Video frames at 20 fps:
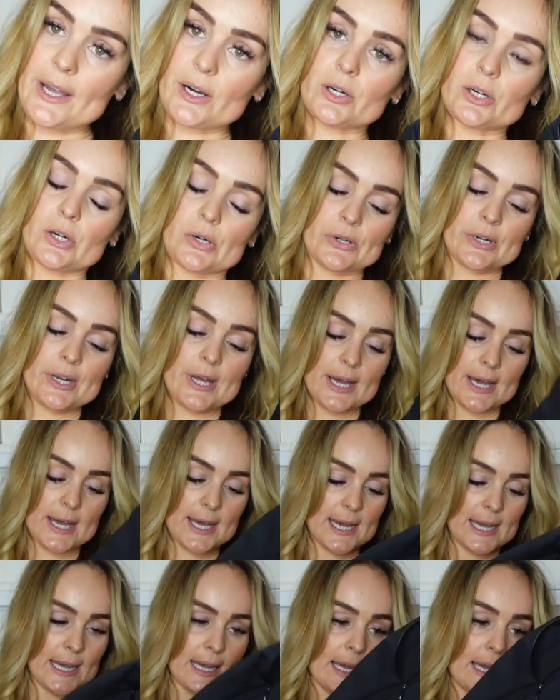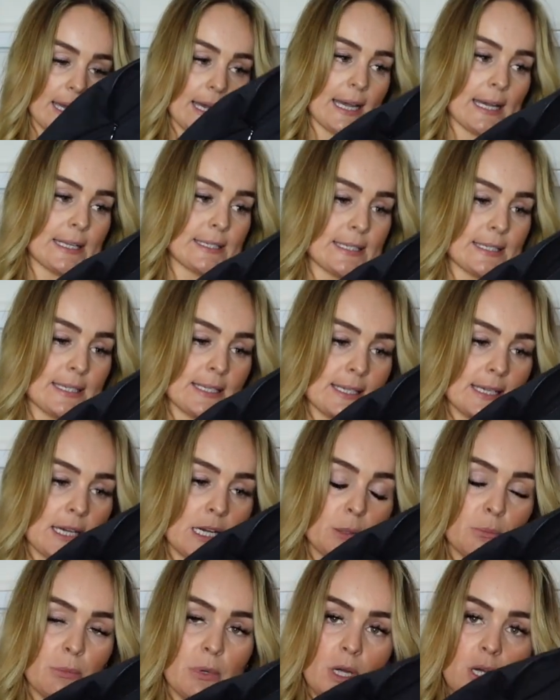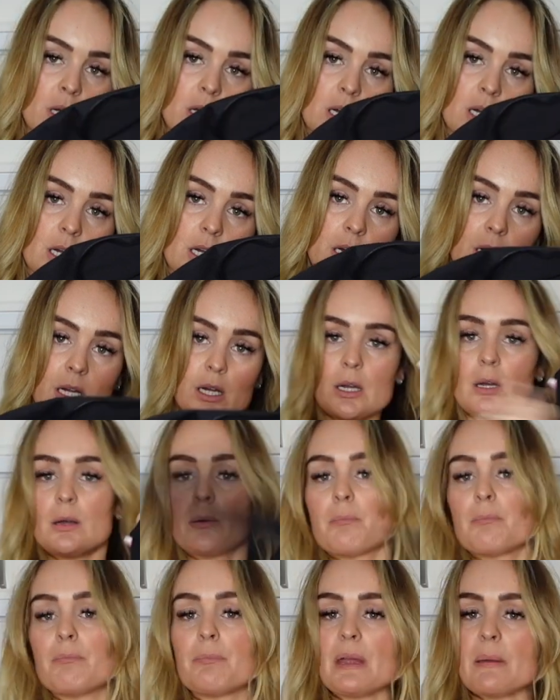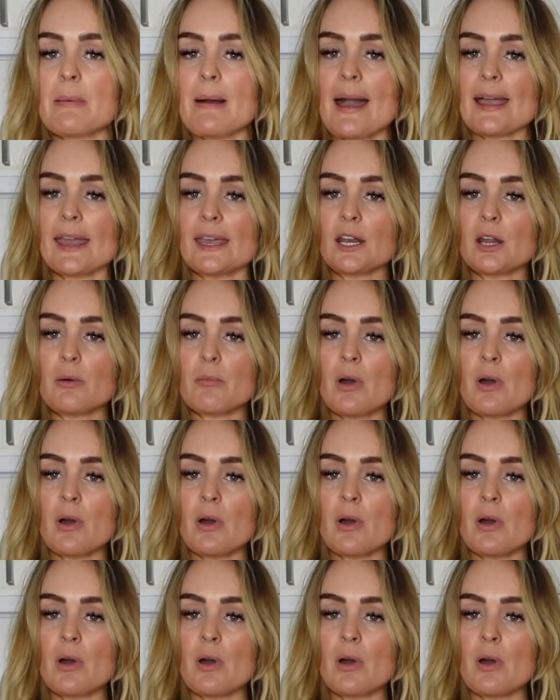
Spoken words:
it on and be back in a